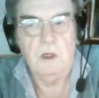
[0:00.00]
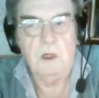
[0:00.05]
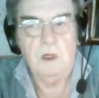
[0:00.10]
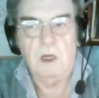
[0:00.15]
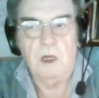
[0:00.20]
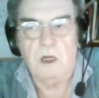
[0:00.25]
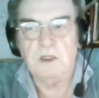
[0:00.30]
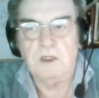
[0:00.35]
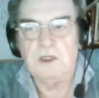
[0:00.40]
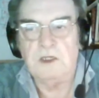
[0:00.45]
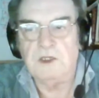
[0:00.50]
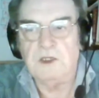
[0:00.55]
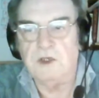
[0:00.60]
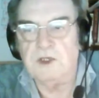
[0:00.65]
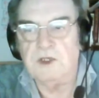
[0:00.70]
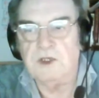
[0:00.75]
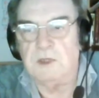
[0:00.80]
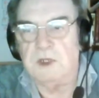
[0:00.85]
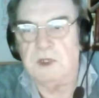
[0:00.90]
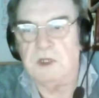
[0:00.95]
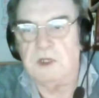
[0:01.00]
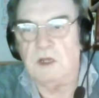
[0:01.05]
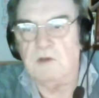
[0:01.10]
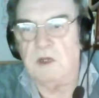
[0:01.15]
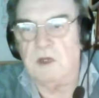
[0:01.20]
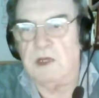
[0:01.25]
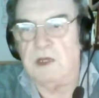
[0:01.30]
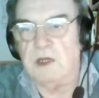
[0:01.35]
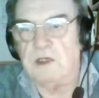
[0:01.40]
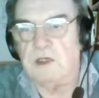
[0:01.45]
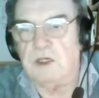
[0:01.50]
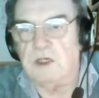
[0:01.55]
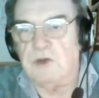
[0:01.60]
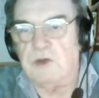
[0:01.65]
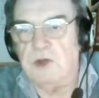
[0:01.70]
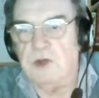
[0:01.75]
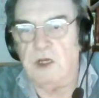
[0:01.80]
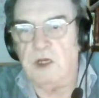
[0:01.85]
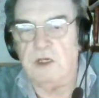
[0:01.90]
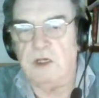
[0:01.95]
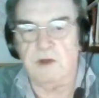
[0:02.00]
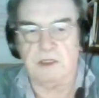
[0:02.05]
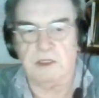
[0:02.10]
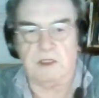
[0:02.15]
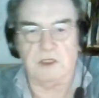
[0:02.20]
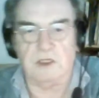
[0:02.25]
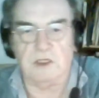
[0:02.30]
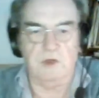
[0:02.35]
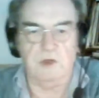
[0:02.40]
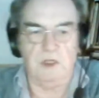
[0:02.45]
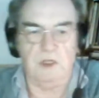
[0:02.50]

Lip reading: And it's not as if I don't know how to do it. I know how to do it.